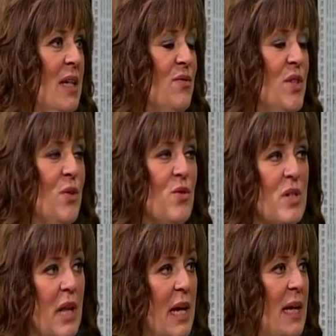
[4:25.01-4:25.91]
if
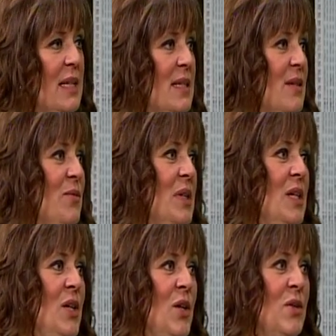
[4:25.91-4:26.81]
dinner's late, and
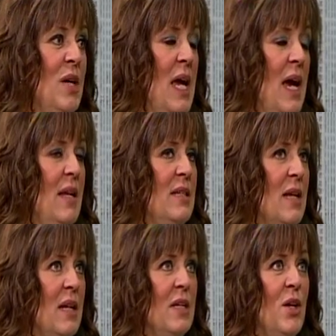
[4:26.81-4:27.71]
and
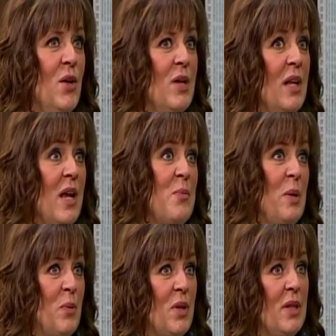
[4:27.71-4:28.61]
a lot of
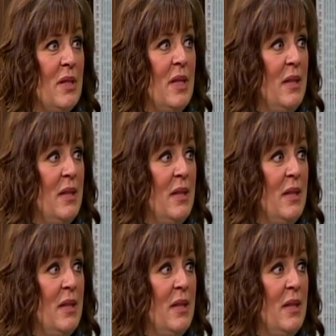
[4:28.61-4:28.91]
people,